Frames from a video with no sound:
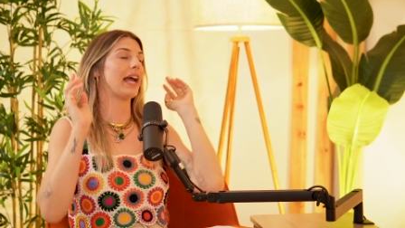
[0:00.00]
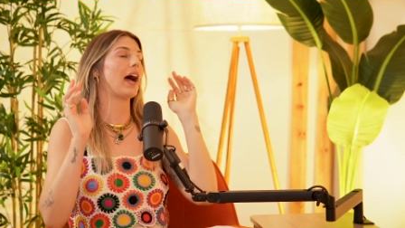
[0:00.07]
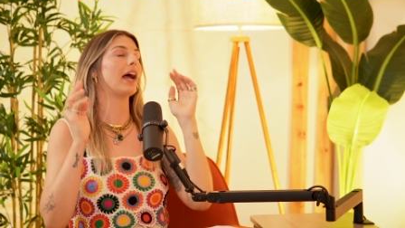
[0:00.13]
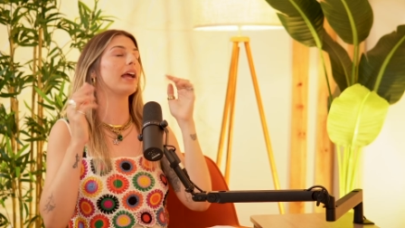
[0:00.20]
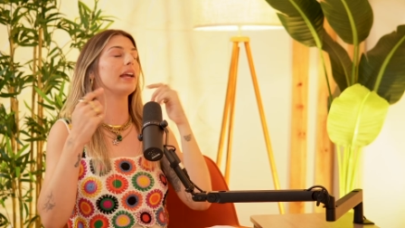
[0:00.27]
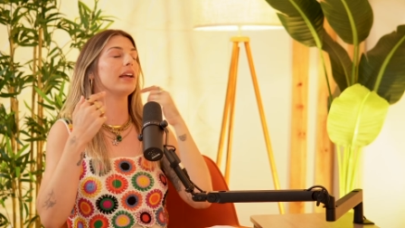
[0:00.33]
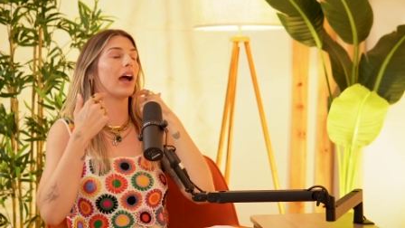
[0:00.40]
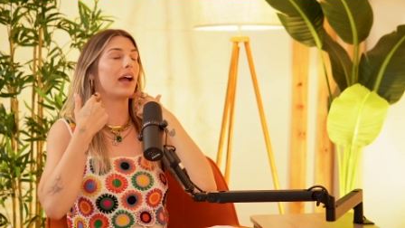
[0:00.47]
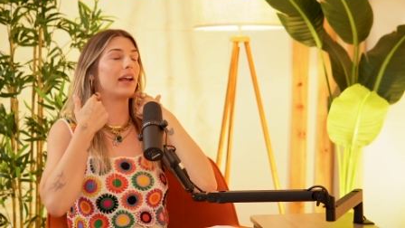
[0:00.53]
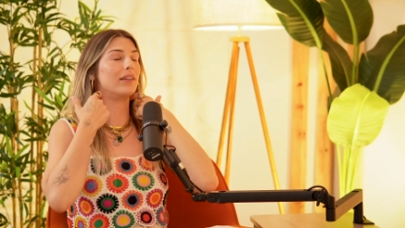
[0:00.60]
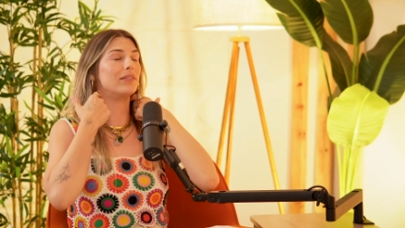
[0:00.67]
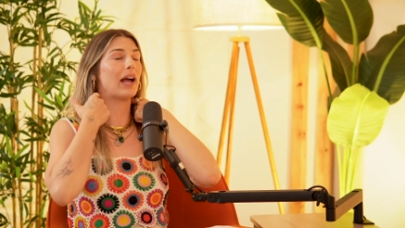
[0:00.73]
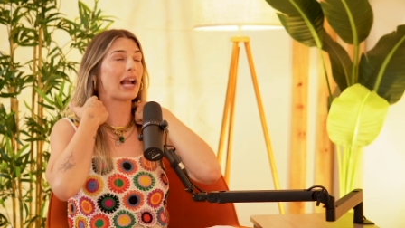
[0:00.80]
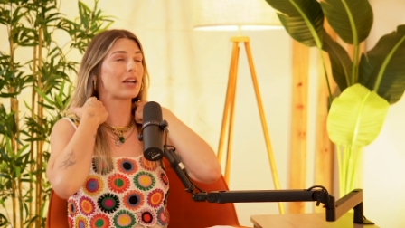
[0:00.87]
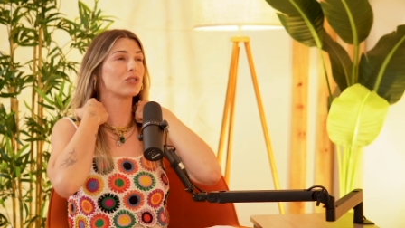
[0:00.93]
Yeah, I
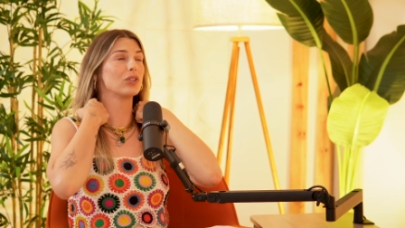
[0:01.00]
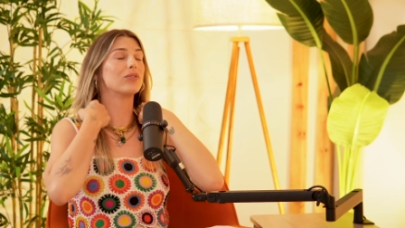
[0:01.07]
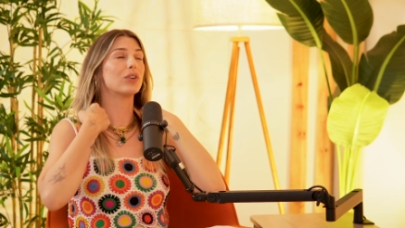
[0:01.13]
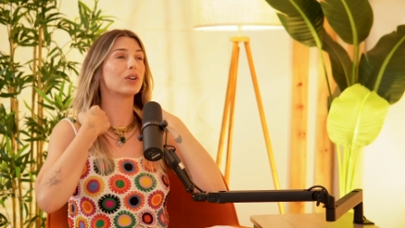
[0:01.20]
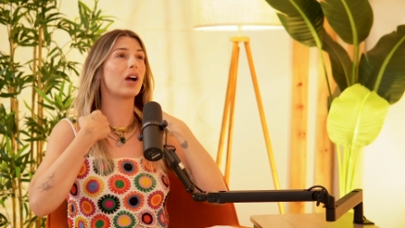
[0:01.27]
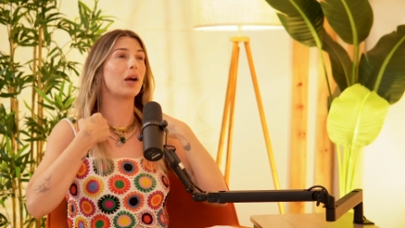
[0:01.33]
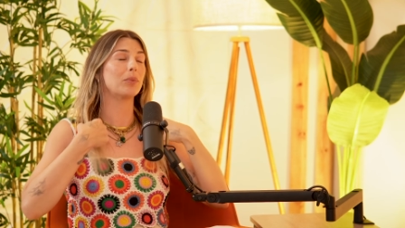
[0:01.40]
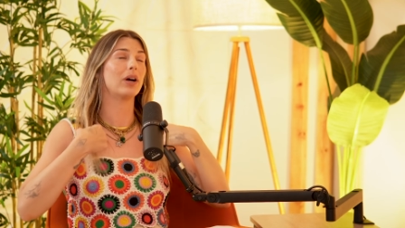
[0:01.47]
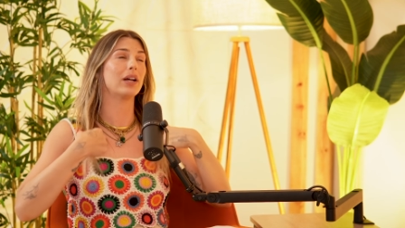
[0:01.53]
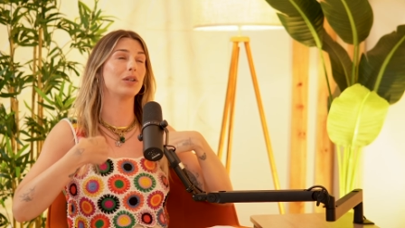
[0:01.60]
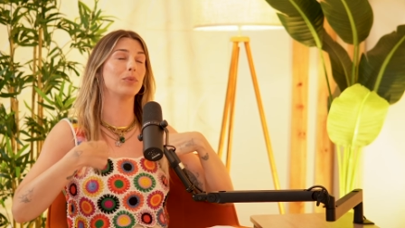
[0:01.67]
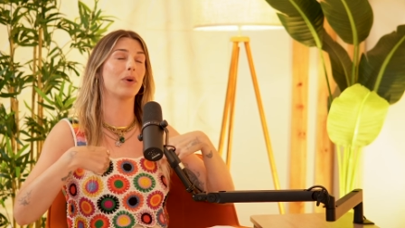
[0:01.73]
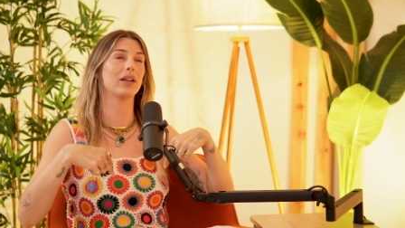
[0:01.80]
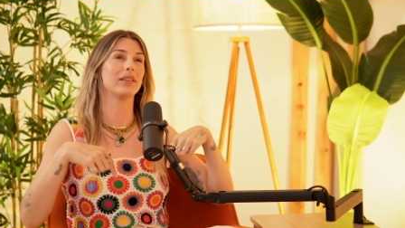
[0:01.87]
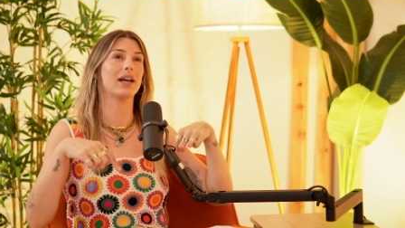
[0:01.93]
I actually for, I'm glad
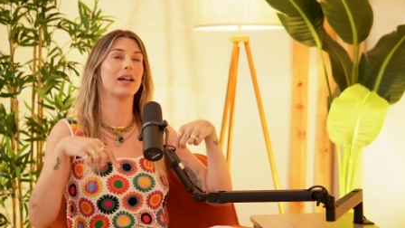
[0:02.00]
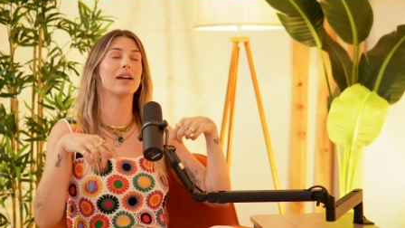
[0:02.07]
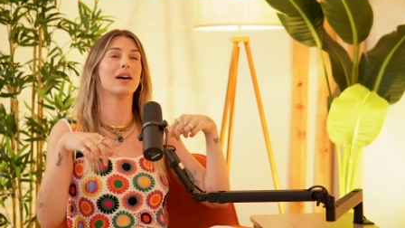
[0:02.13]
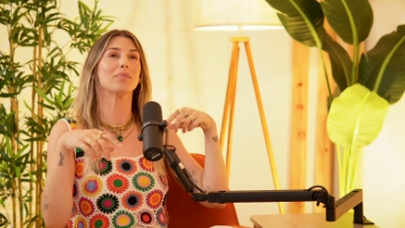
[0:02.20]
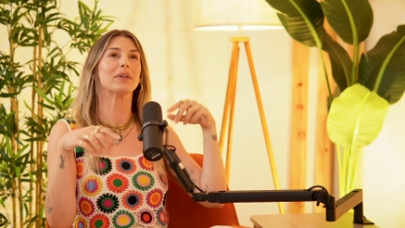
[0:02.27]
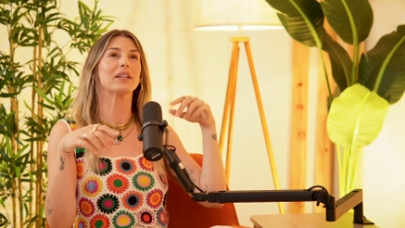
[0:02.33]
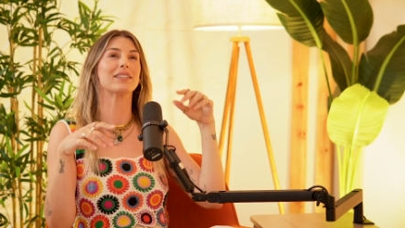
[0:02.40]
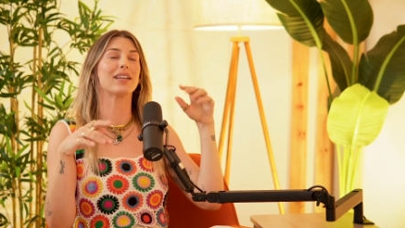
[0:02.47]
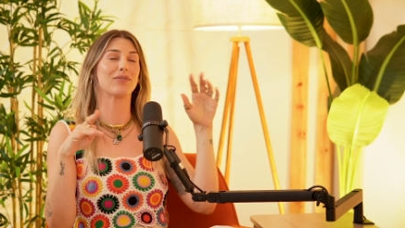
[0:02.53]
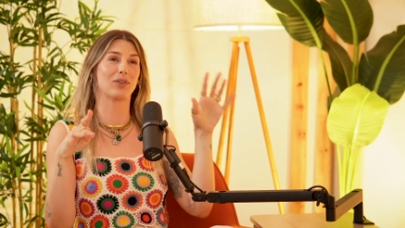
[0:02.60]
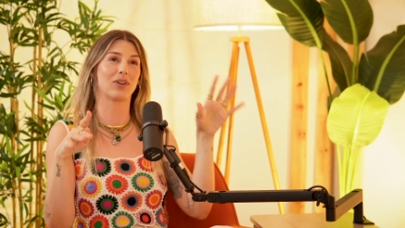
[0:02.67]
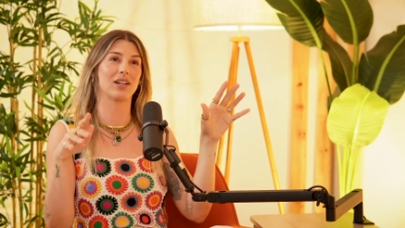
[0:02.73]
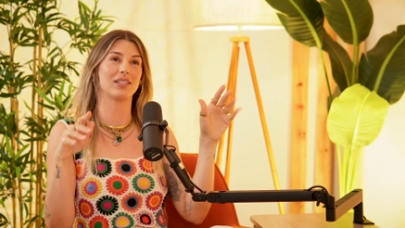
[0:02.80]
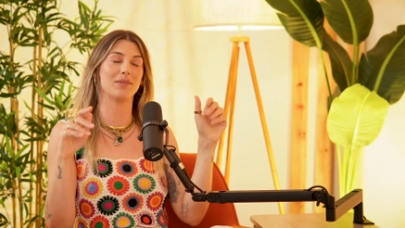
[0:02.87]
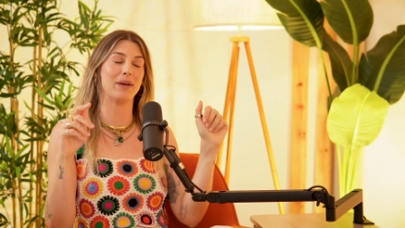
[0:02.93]
you brought that up because I
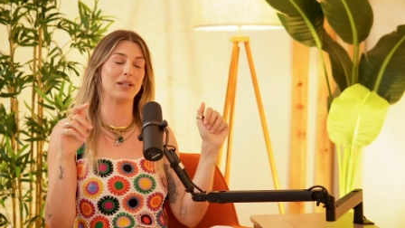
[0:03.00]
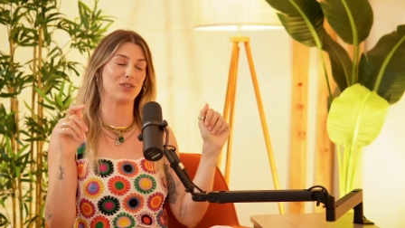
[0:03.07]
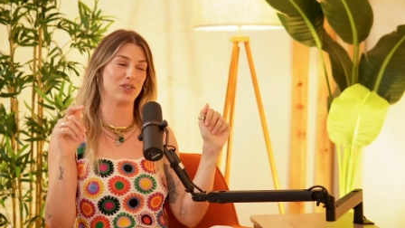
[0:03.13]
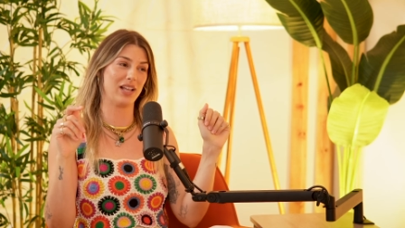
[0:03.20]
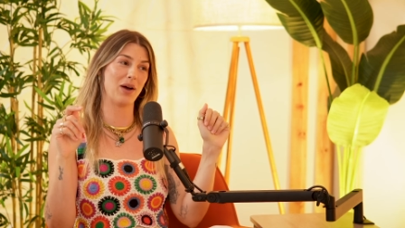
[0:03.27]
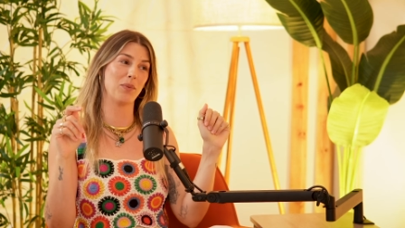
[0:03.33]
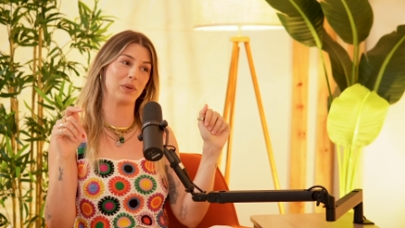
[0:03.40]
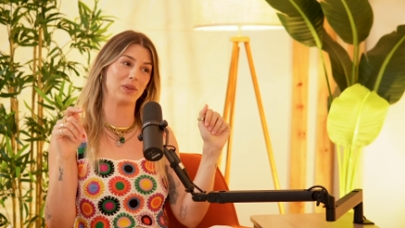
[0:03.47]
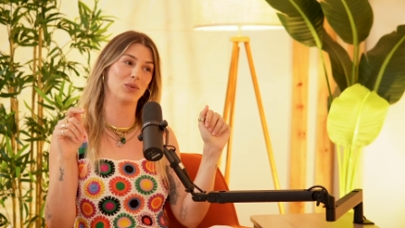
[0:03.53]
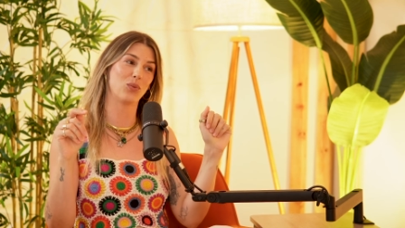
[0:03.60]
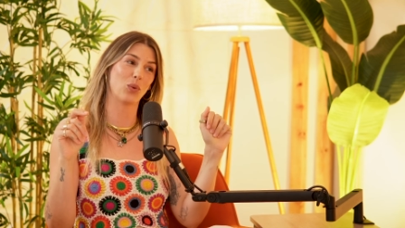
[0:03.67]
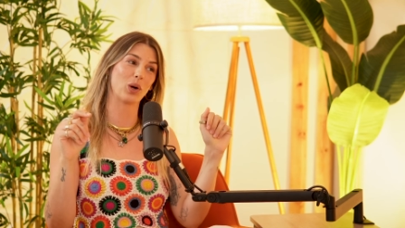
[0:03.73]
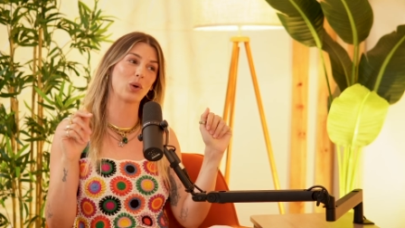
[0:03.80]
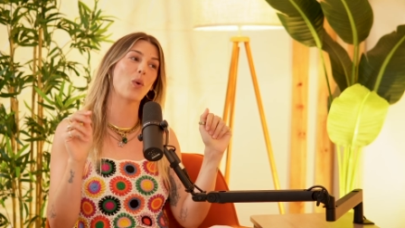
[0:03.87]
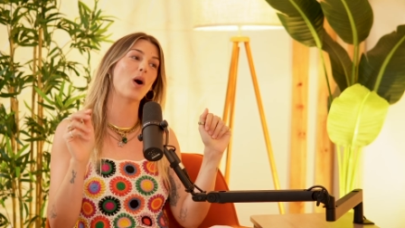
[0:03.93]
forgot to mention that with the four